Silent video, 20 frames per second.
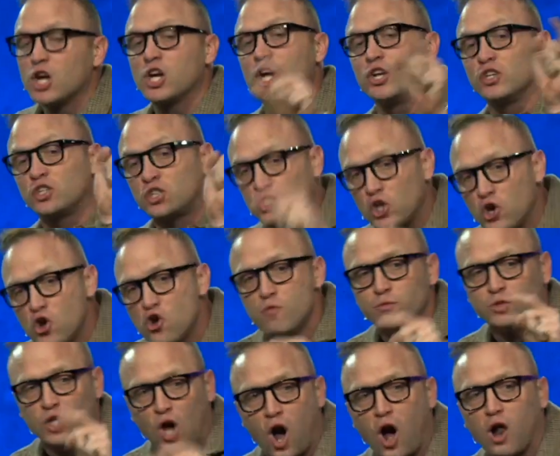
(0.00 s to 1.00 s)

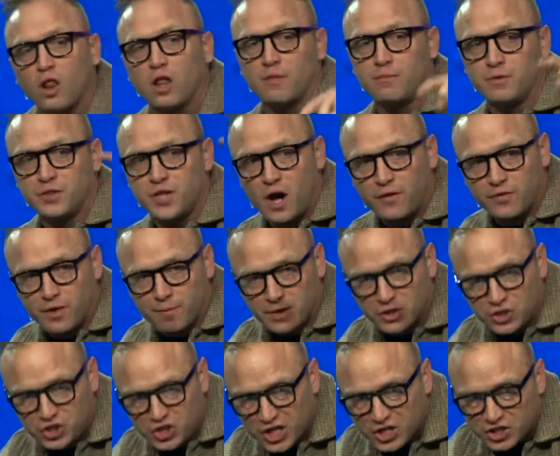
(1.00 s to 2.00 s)
consumed all of the
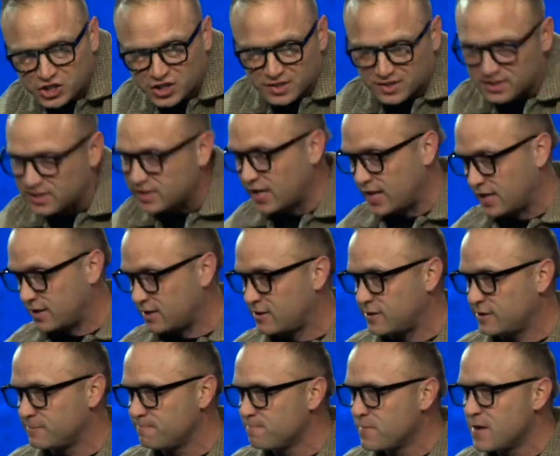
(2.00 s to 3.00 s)
magician's
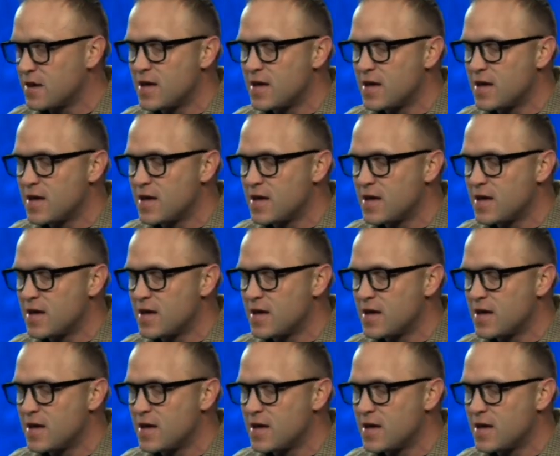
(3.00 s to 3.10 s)
sticks.